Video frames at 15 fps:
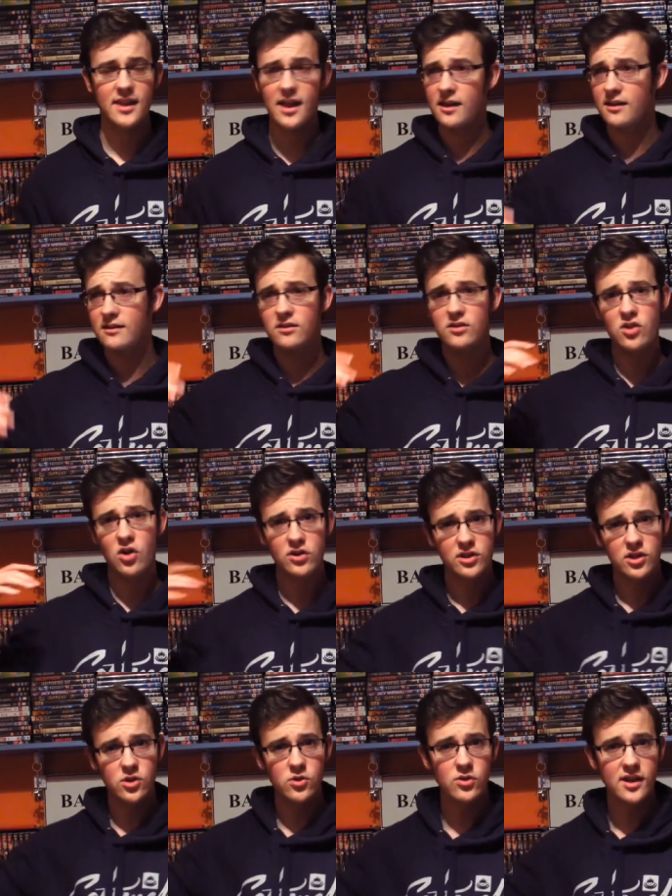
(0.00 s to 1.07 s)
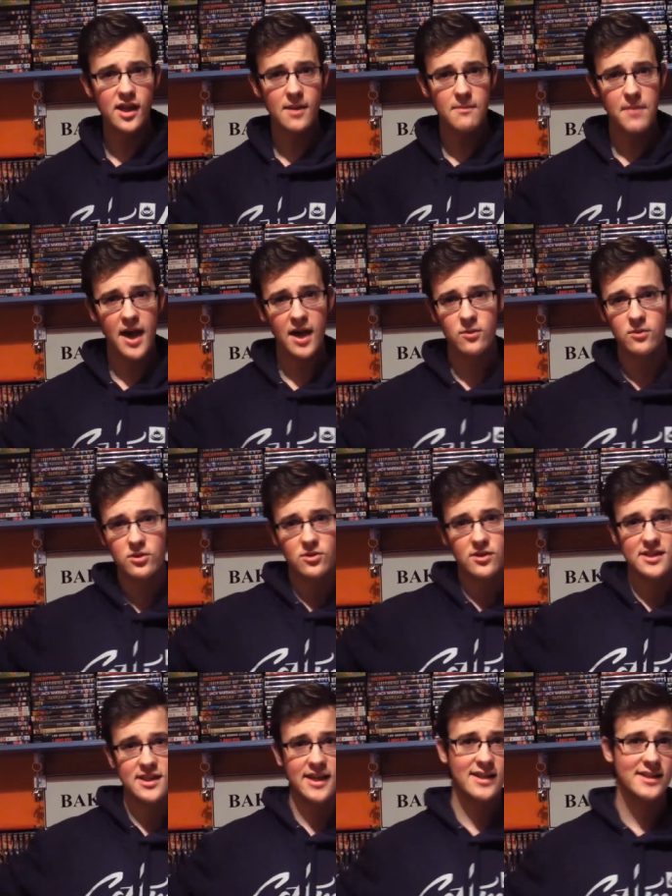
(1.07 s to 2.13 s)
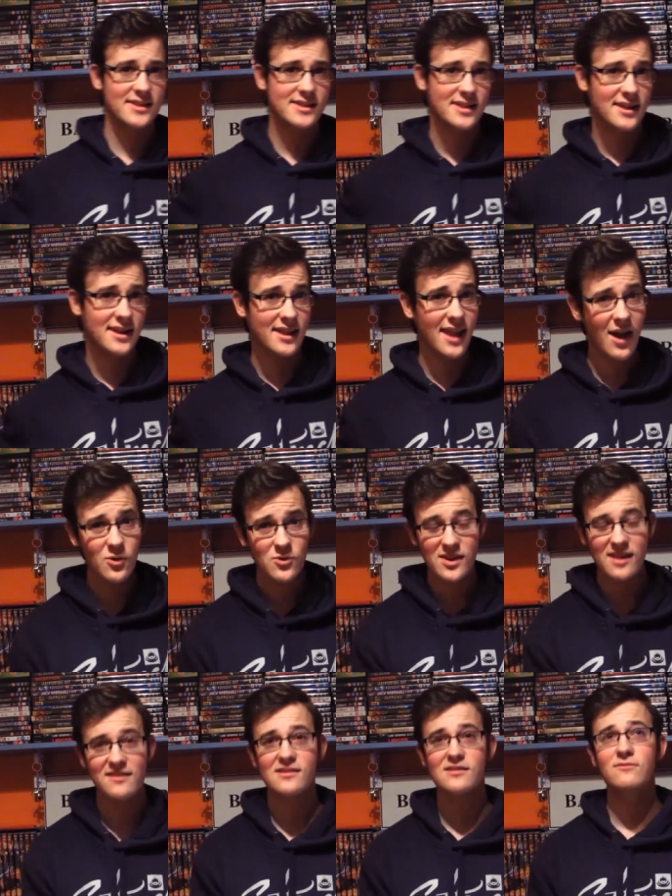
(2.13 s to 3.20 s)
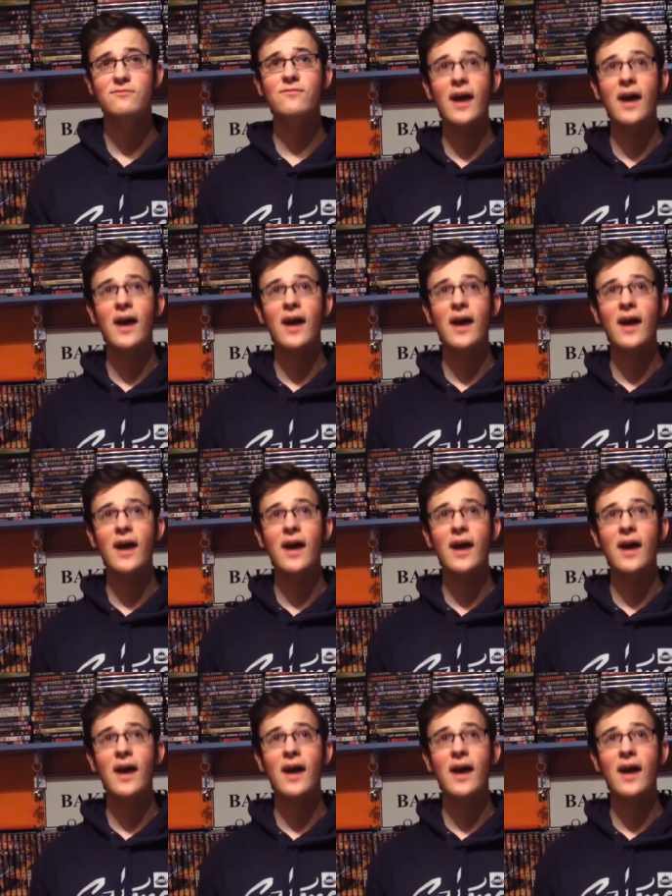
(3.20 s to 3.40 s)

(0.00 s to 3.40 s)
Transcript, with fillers: then Doctor Who came back with Chris Eccleston and that was just